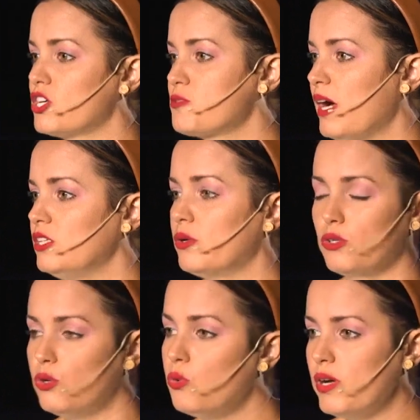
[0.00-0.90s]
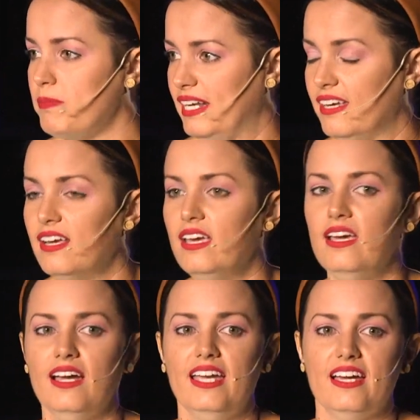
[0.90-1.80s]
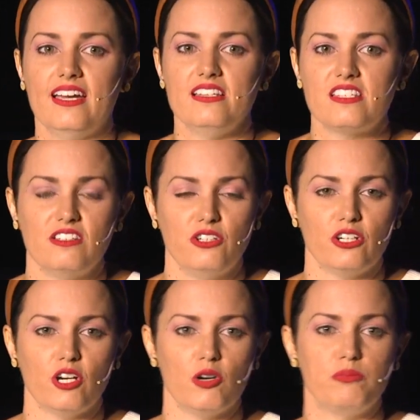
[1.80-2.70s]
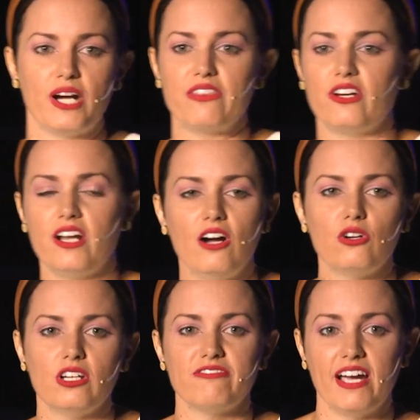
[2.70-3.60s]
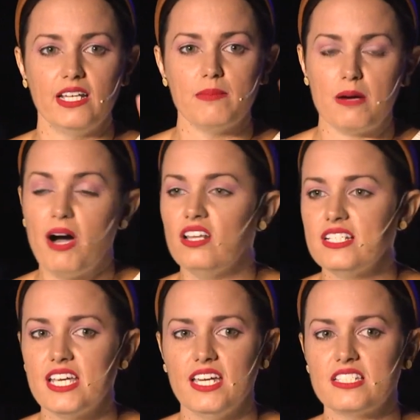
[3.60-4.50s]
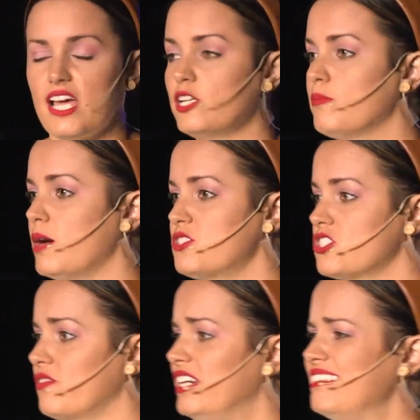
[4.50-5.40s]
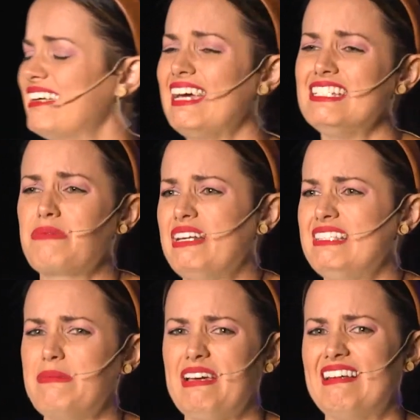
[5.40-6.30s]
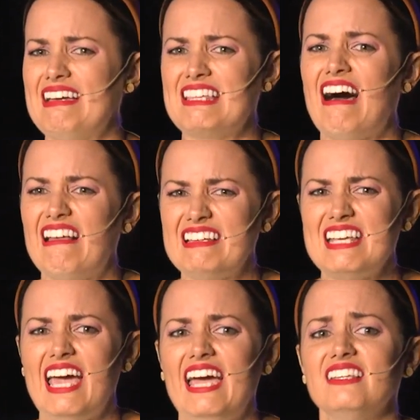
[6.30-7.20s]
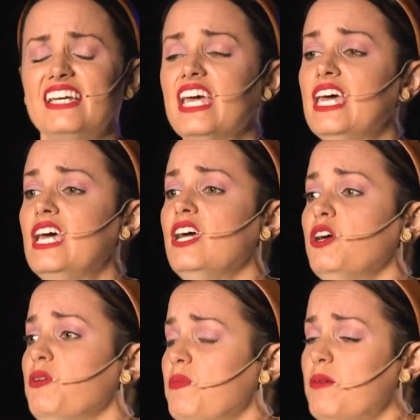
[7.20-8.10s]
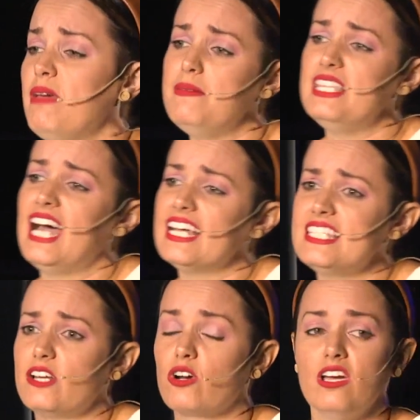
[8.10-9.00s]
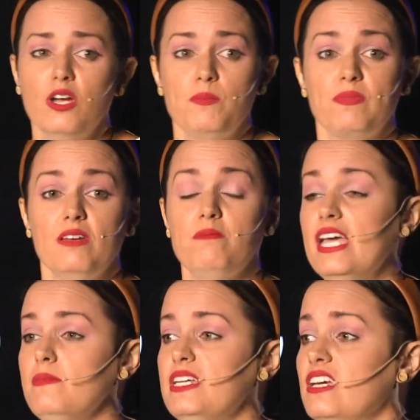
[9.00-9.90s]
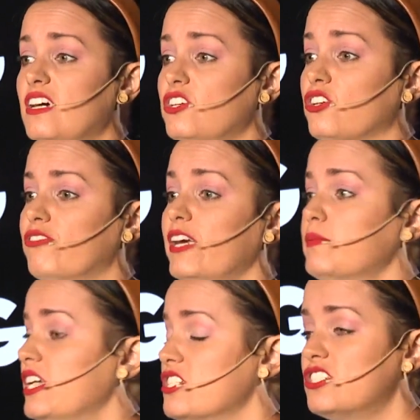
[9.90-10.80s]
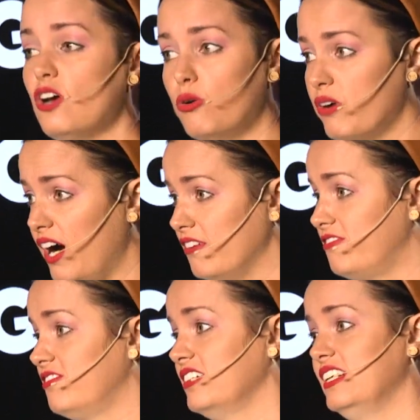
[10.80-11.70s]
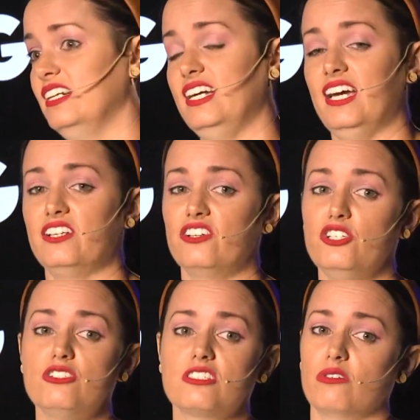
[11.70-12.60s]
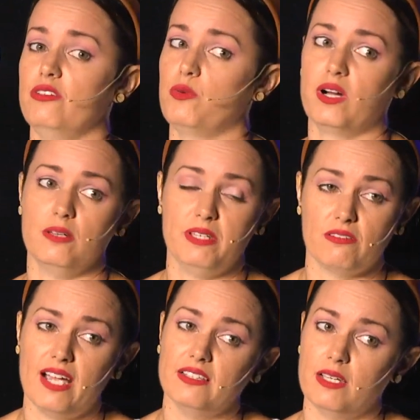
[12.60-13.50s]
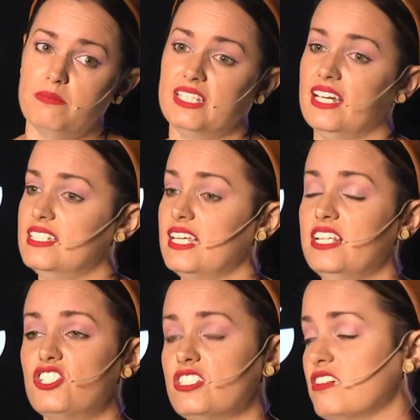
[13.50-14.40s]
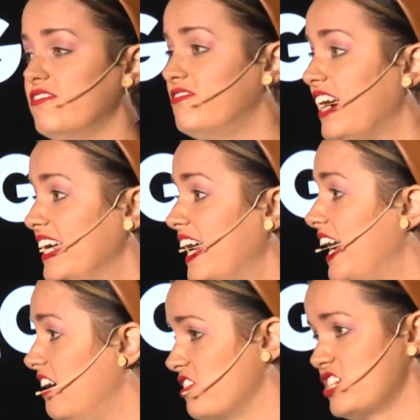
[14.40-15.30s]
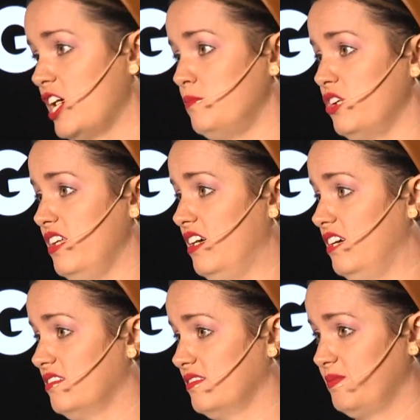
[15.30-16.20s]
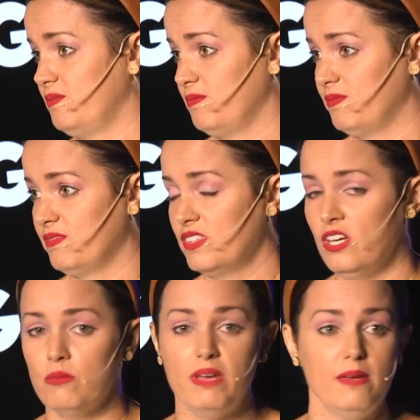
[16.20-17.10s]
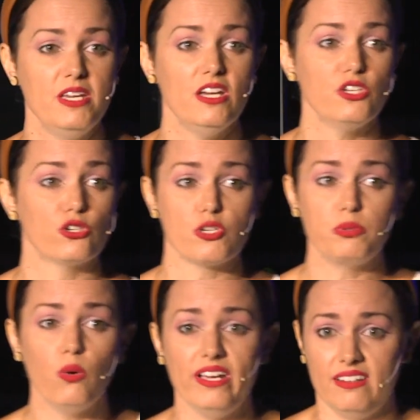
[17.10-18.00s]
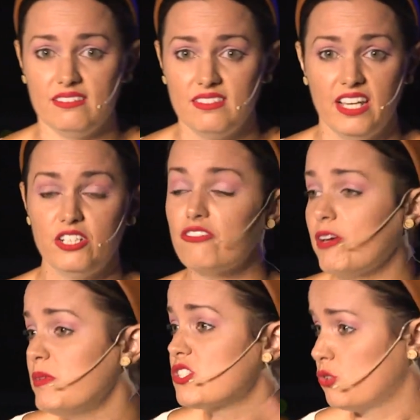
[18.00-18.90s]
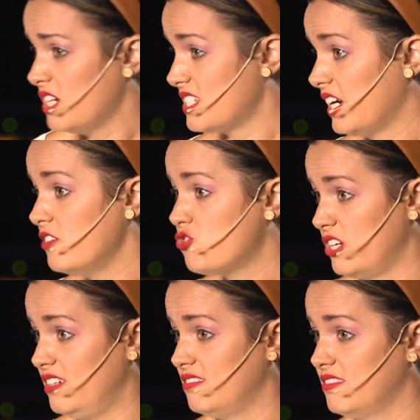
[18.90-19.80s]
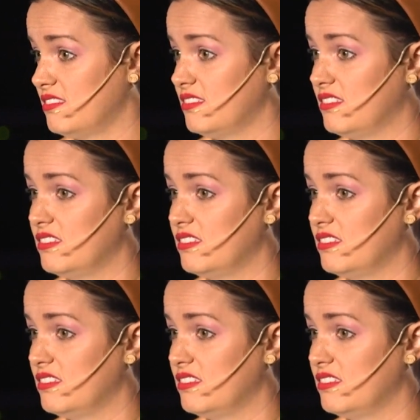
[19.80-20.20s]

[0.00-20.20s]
with marshmallow and Cool Whip in it. And your brother and uncle are fighting about politics, and your mom's just over here like, I just want it to be a nice holiday. Like, maybe that's it. Or maybe your family is so rough, and you're, you just don't even want to be around them because it's just a fight every time you're there. Maybe you're deployed and your family's across the country.